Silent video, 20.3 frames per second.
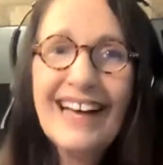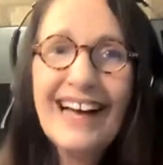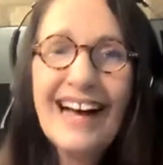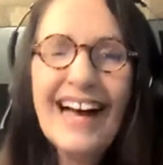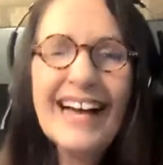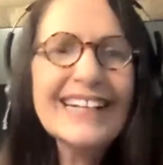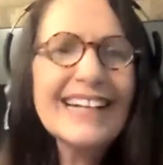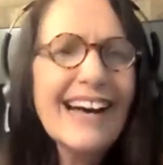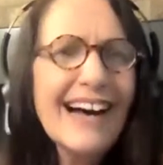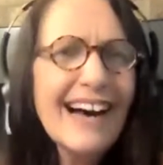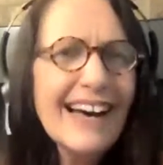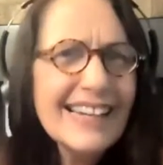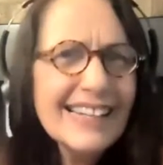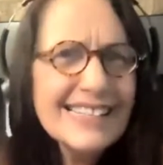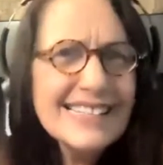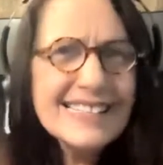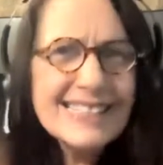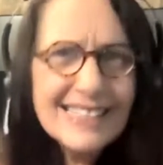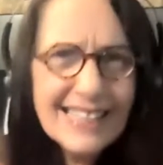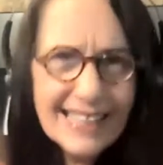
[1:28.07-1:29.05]
I got a
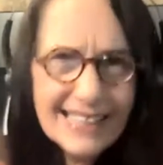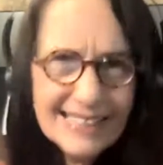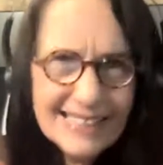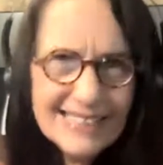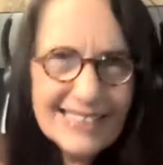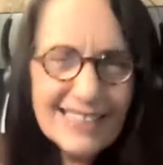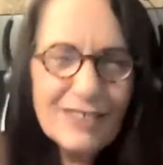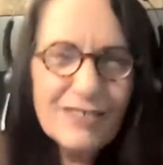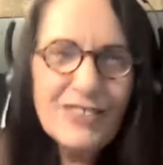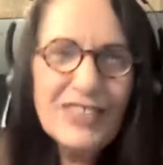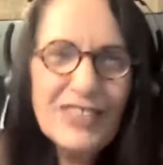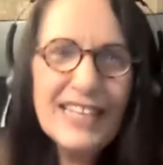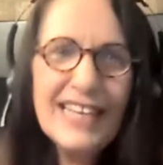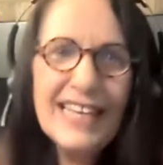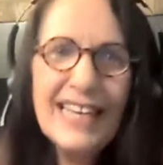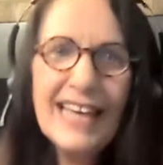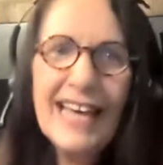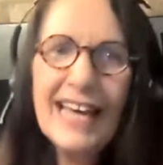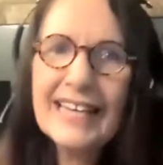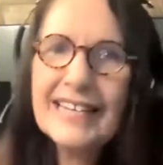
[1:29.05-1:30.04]
sense of
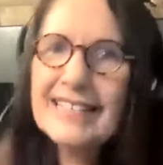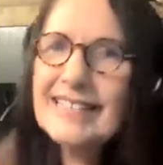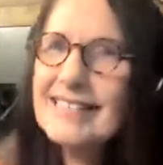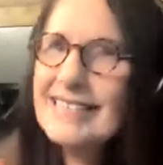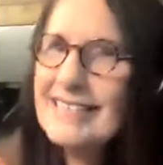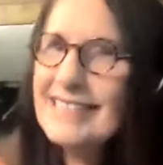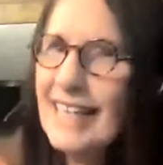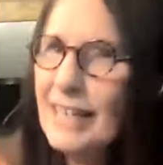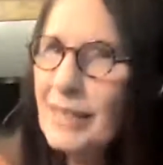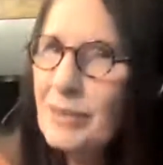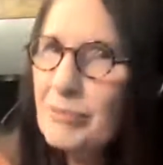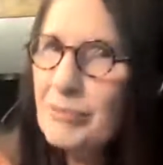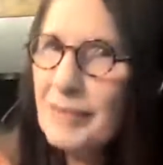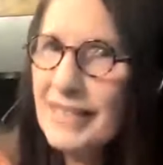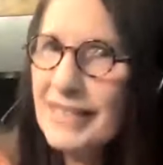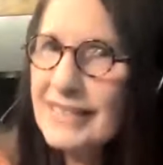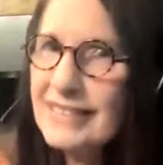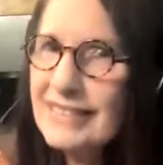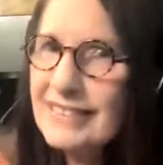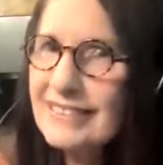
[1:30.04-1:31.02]
the
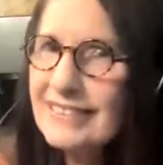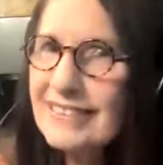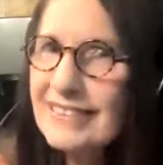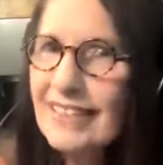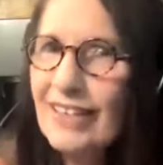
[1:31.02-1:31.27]
excitement